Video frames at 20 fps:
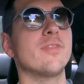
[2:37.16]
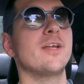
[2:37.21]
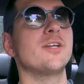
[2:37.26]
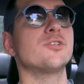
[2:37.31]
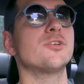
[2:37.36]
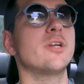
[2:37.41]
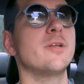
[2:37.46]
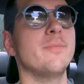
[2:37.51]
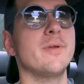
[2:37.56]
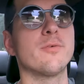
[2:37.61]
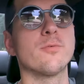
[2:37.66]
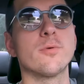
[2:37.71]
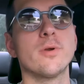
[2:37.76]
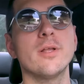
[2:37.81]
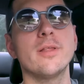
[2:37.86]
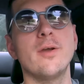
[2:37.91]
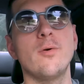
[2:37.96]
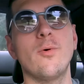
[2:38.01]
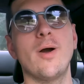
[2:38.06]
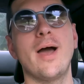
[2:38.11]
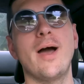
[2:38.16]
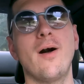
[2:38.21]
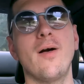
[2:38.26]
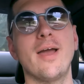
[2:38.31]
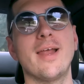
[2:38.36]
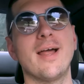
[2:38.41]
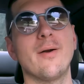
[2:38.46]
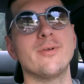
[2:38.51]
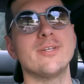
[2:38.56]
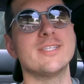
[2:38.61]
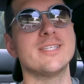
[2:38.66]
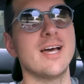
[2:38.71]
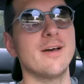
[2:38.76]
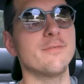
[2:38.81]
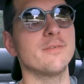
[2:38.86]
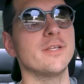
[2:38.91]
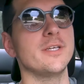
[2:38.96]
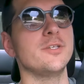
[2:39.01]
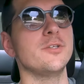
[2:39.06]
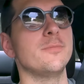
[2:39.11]
they treated me really well and I would
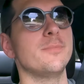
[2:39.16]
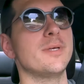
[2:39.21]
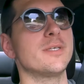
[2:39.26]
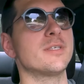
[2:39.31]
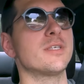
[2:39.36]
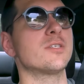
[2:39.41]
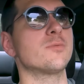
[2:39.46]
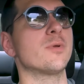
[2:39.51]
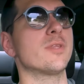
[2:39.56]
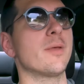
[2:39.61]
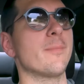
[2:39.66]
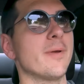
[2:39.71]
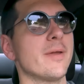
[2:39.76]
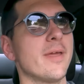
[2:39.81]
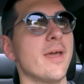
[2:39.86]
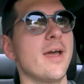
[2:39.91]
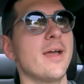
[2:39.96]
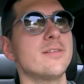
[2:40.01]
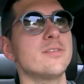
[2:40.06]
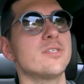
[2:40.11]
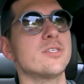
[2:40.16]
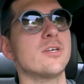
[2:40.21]
definitely do business with them again.